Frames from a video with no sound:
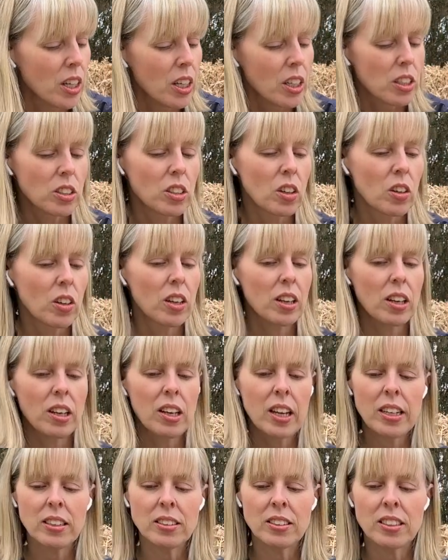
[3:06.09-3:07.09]
So
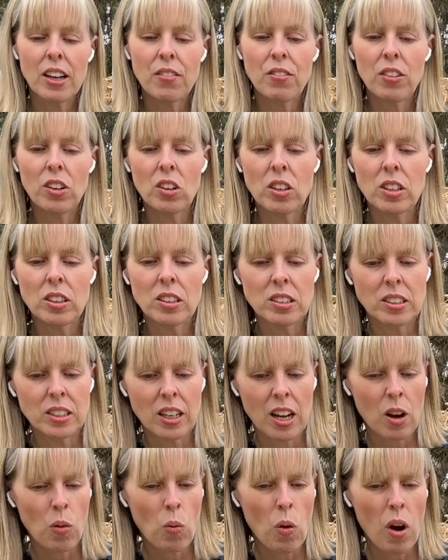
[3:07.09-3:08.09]
let's have a look at the
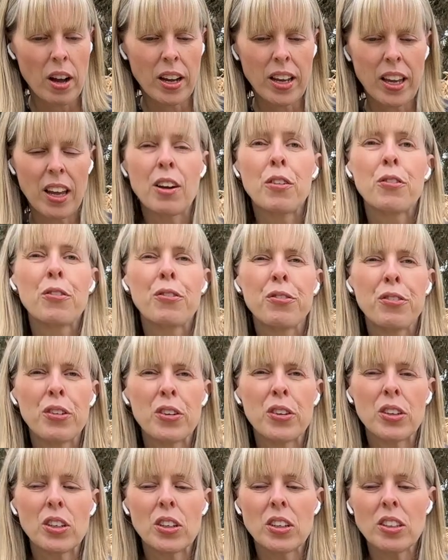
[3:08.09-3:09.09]
DIY kit
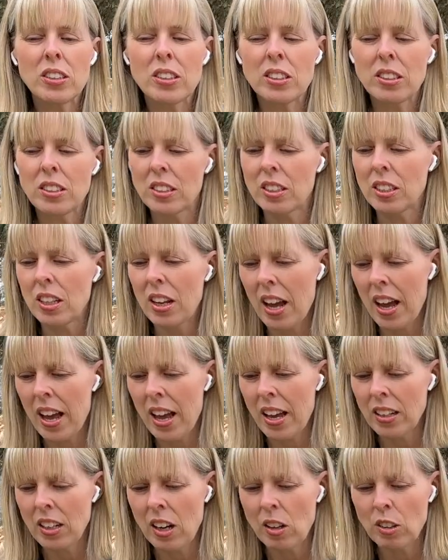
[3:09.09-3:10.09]
first,
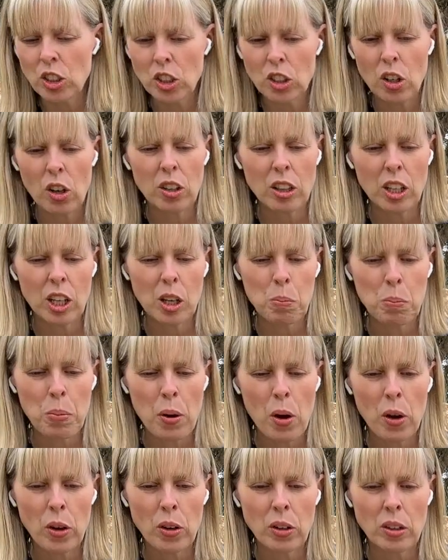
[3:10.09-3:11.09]
and I'll show you the
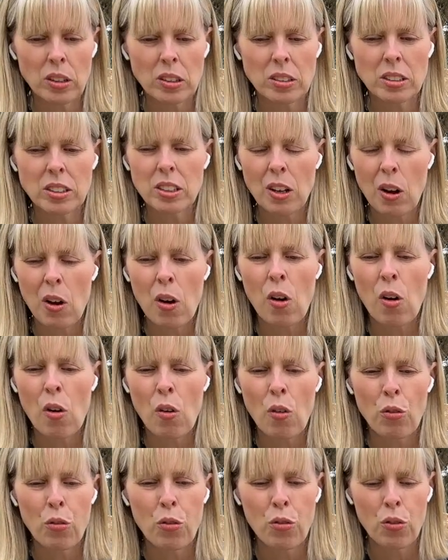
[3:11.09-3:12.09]
components
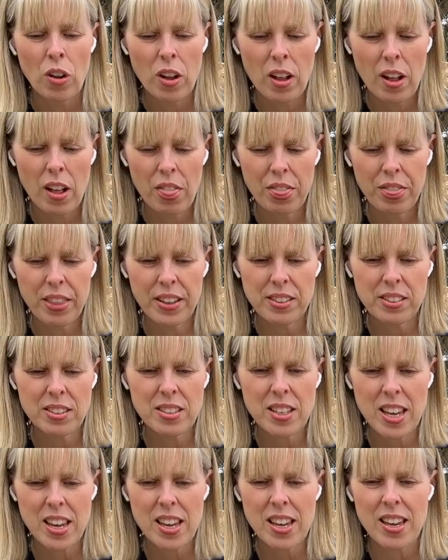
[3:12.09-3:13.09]
of this
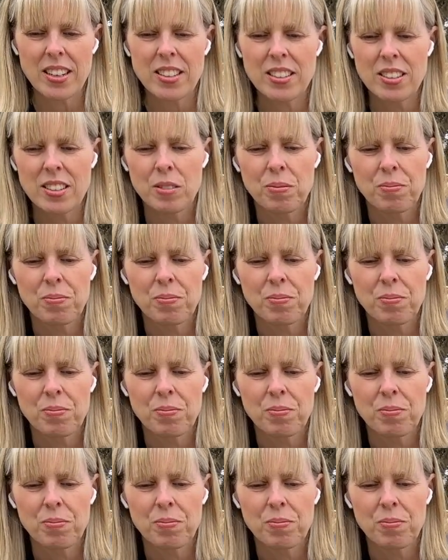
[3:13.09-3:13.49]
kit.